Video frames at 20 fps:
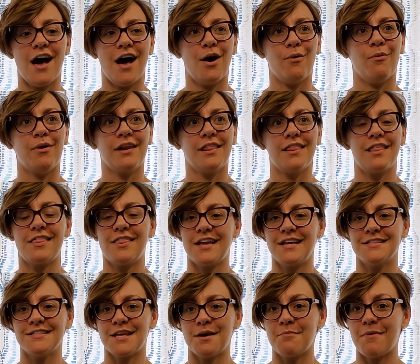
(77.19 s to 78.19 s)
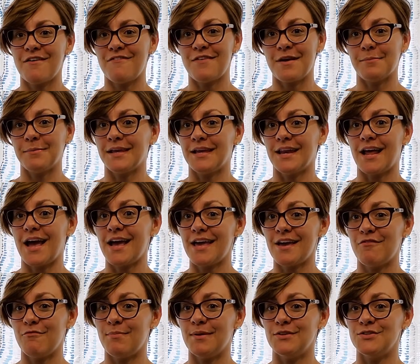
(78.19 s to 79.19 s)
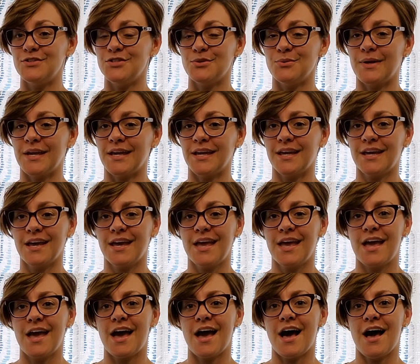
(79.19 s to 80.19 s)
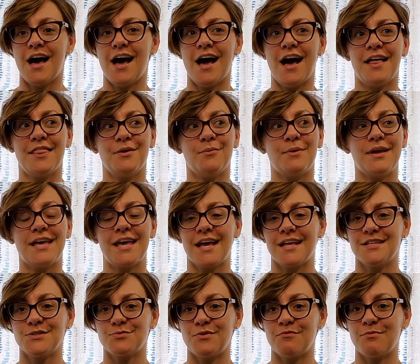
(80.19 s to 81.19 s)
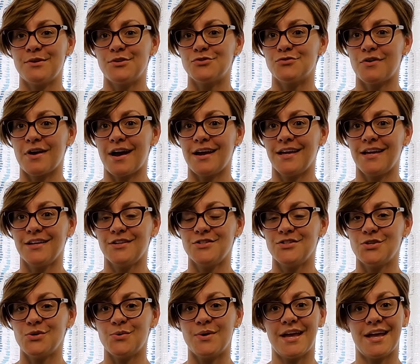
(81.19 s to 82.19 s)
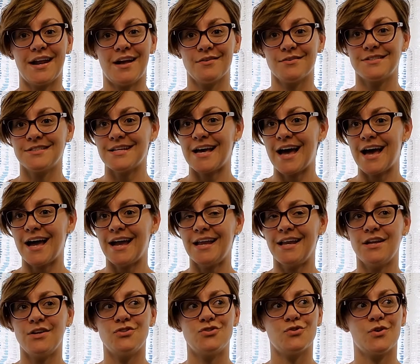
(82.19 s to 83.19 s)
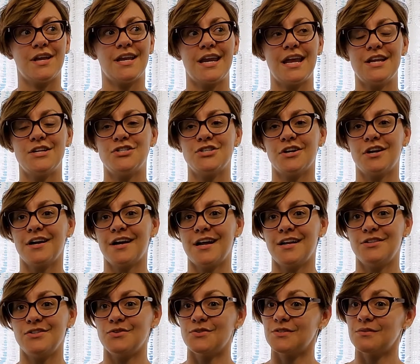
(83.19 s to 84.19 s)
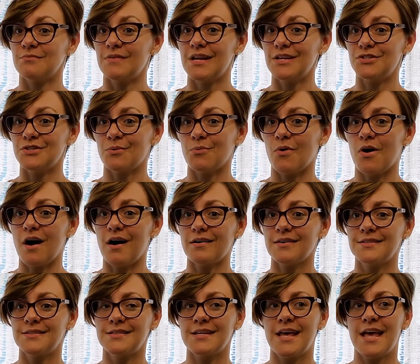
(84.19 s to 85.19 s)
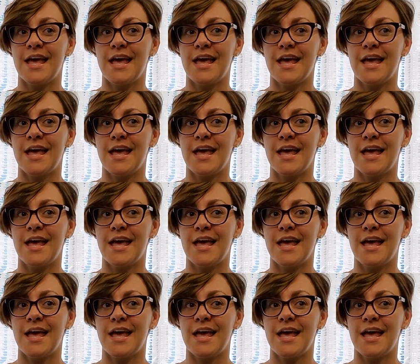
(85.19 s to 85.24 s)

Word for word: One of the things that my family and I have been doing on the weekends, we've been trying to get outside, enjoy nature, and do some nature walks.